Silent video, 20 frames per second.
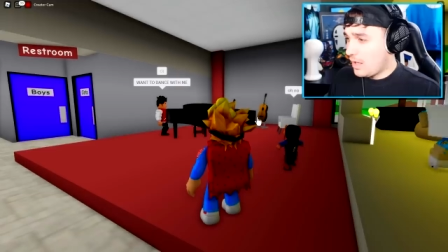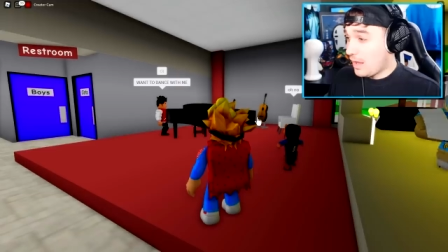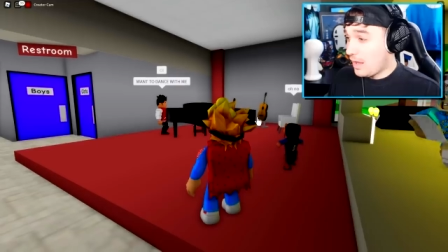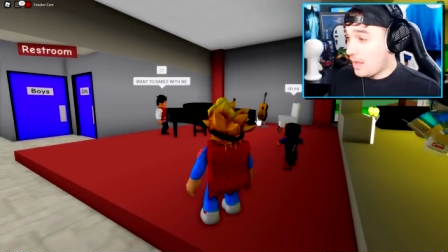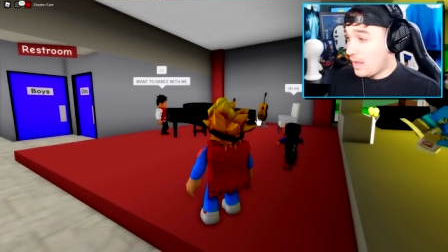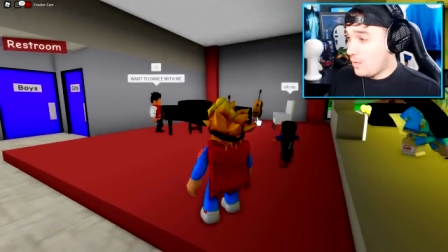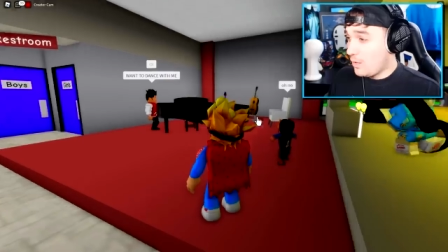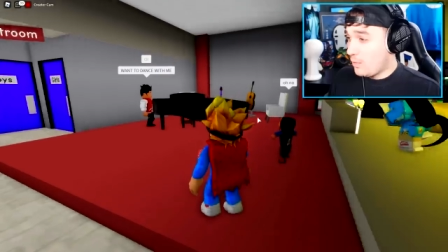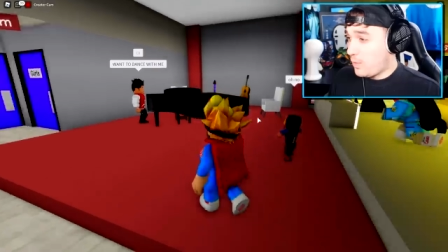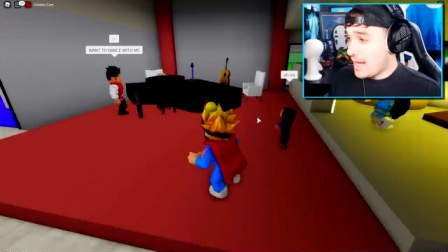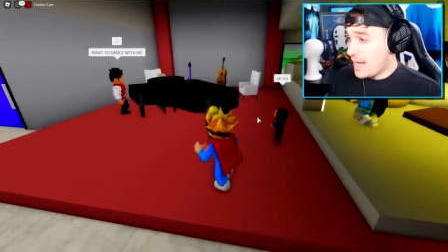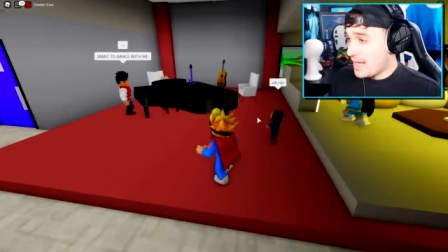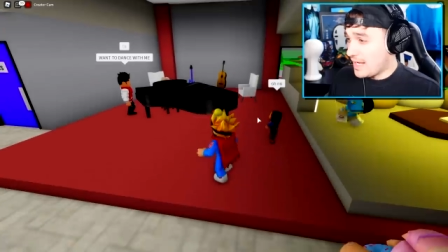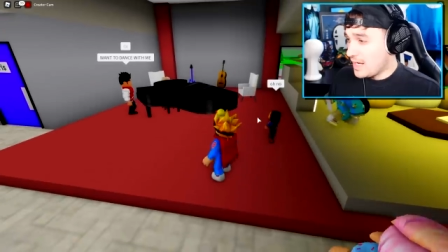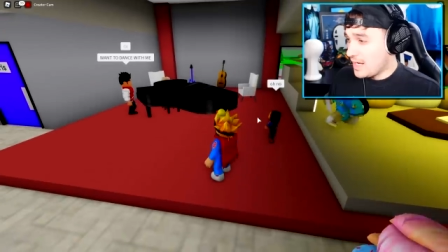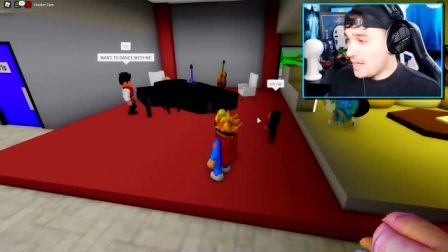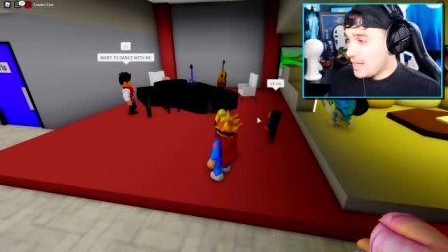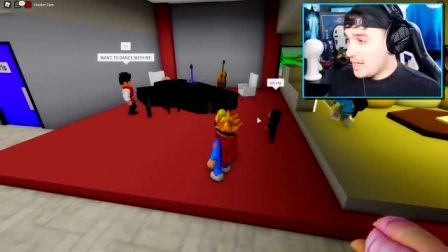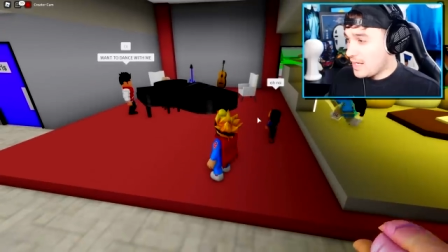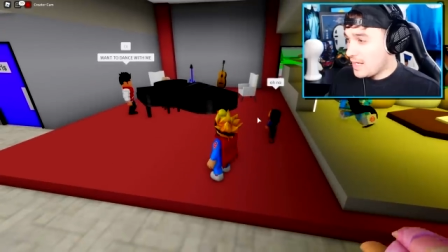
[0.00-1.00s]
Uh, wait.
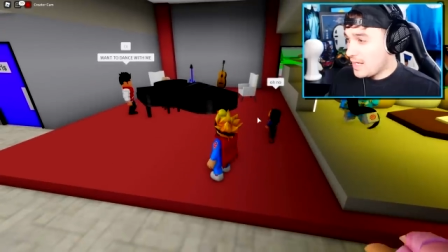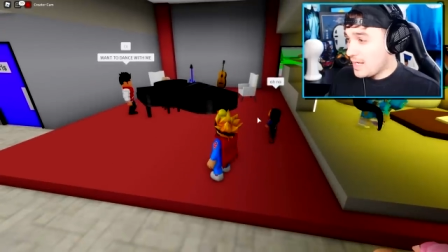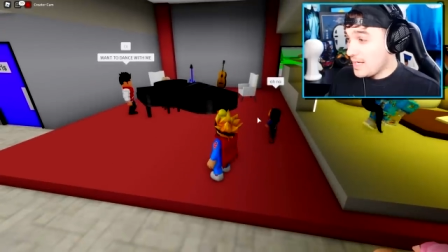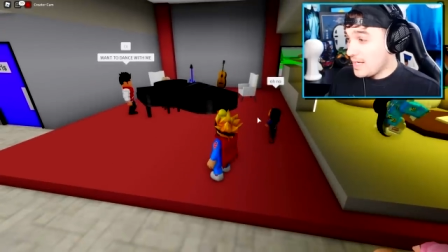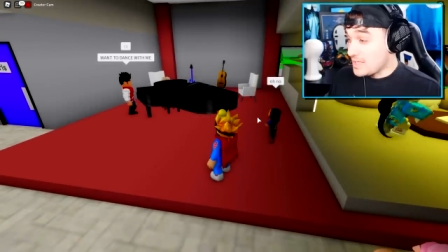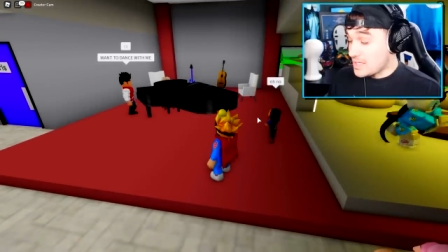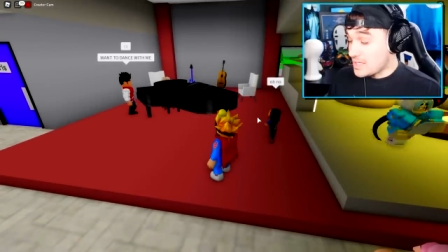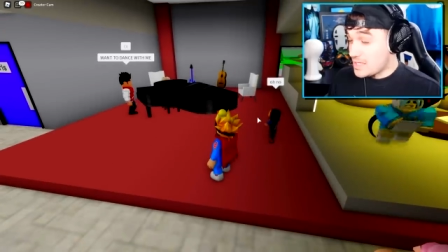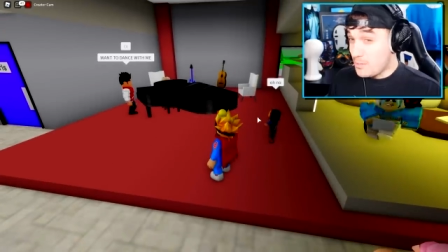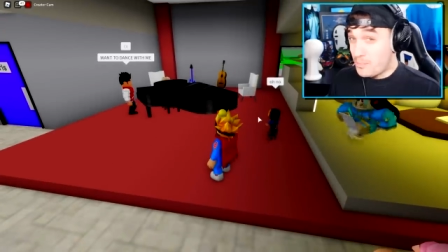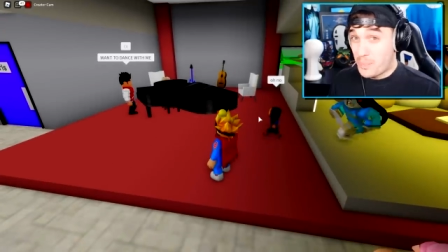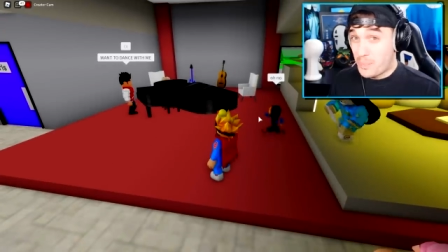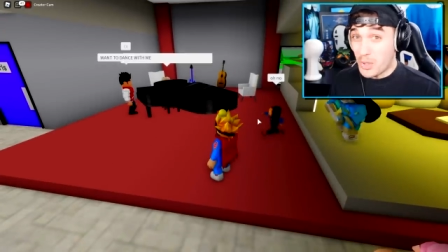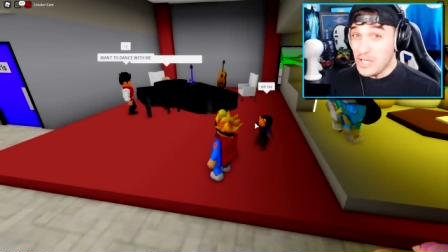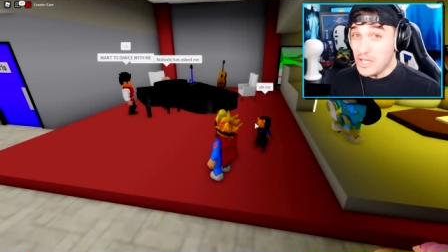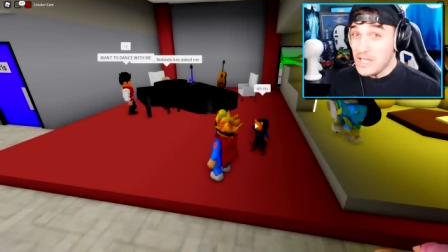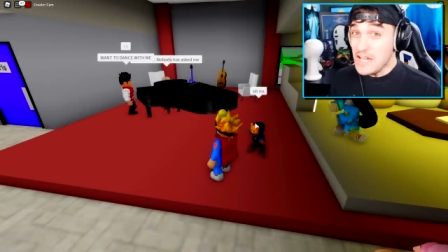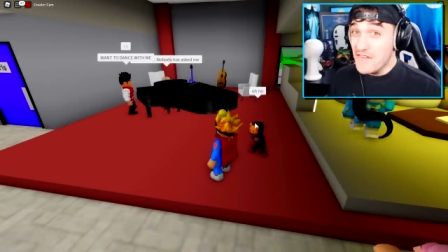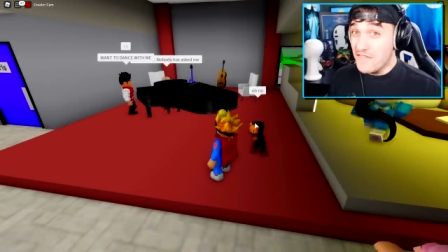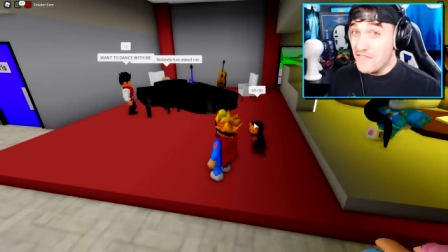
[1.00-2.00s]
Is the
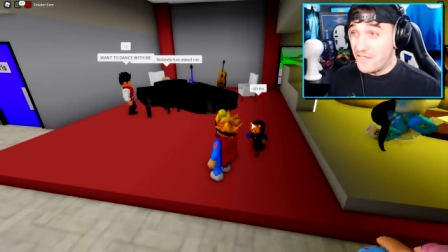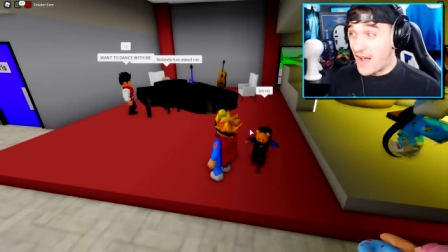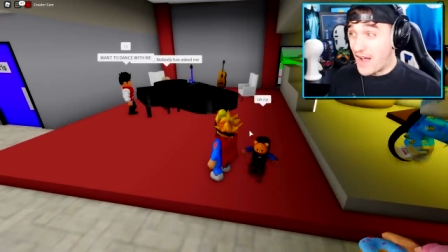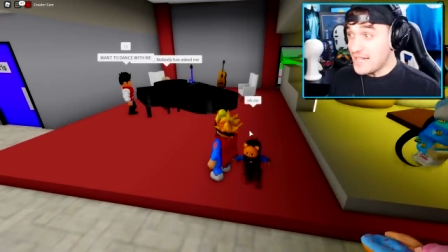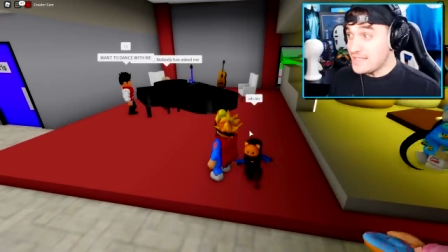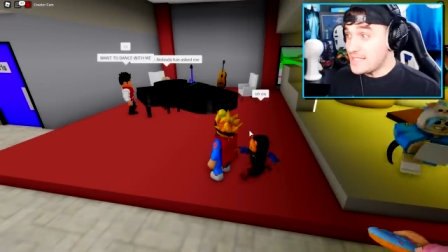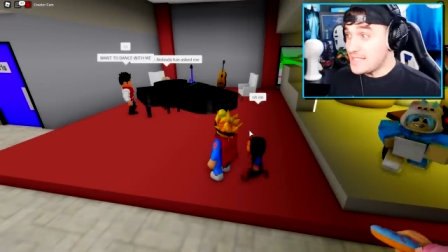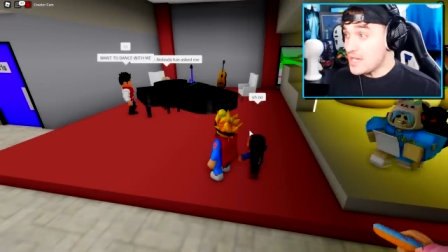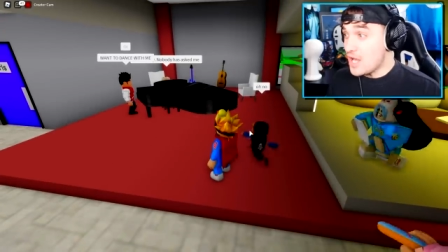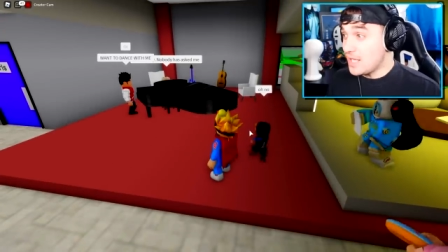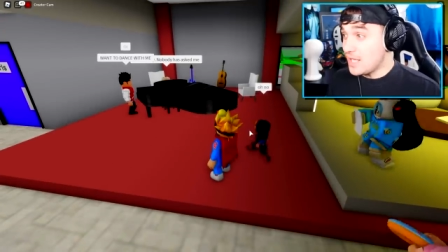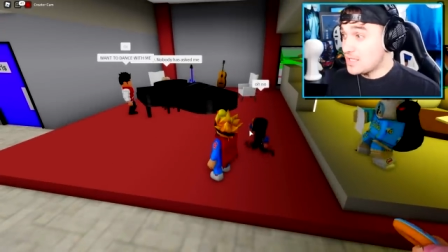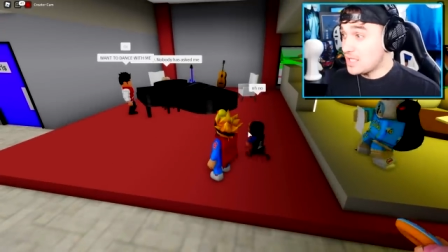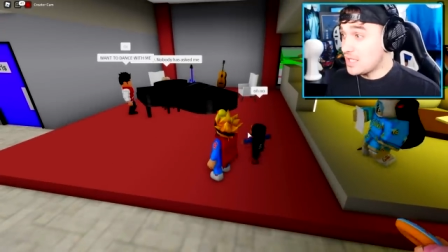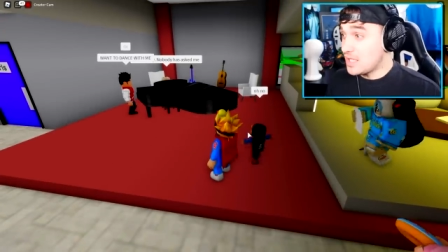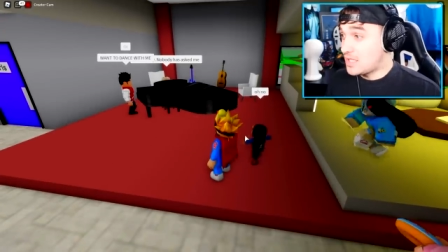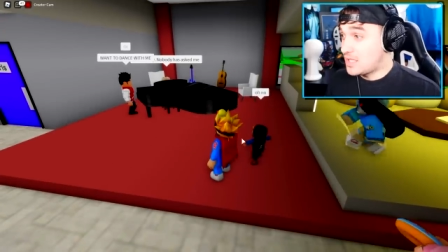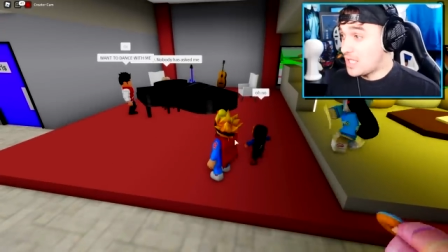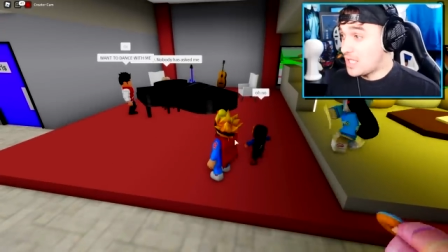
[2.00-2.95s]
bully inviting her to the